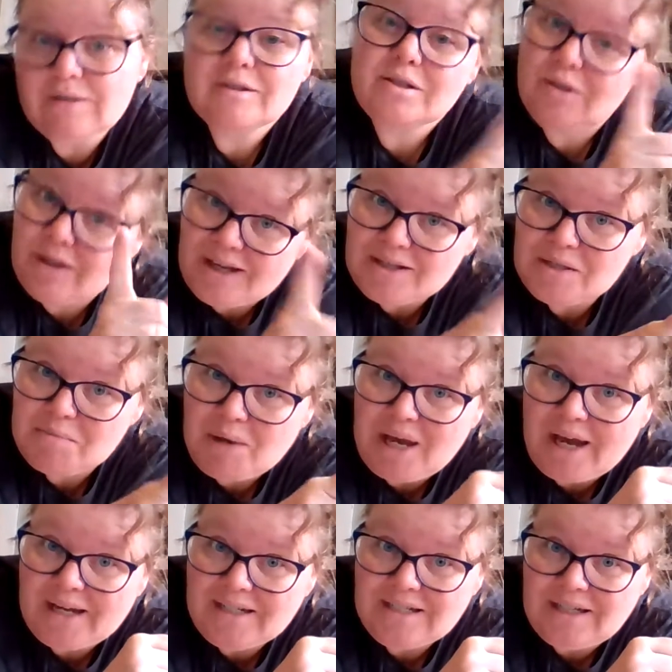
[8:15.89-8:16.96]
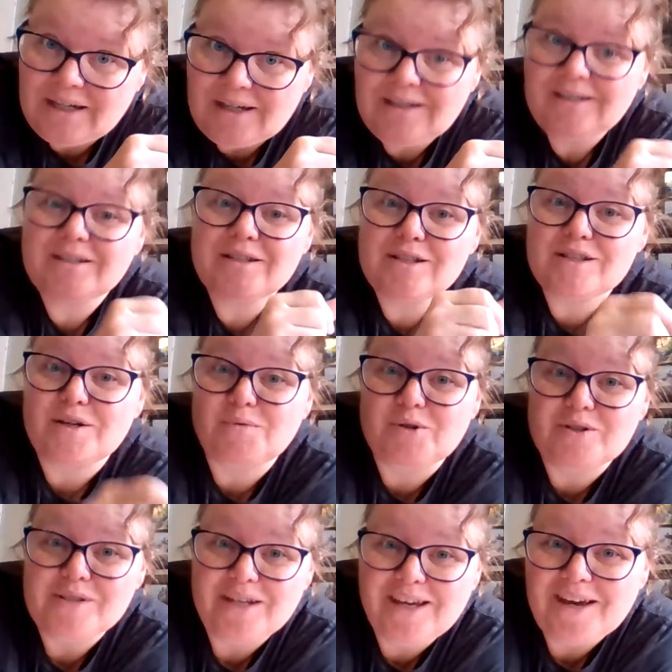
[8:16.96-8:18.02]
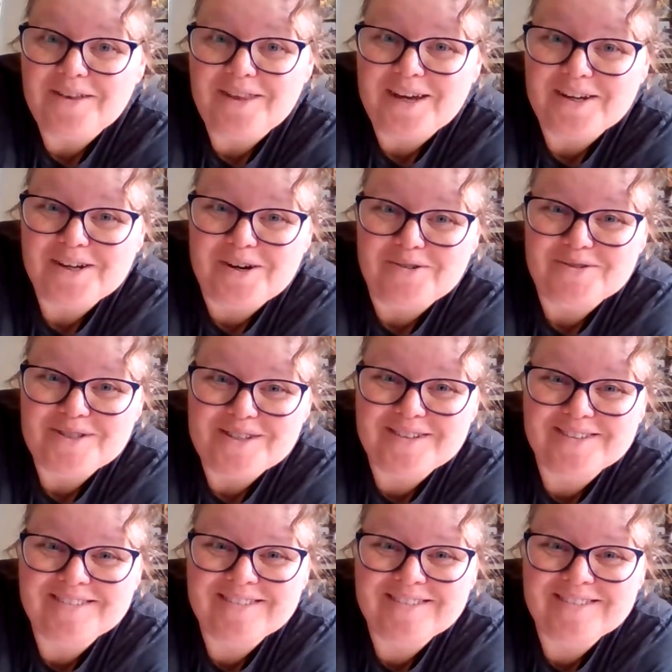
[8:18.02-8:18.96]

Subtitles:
So that's my idea. So we'll see how that goes.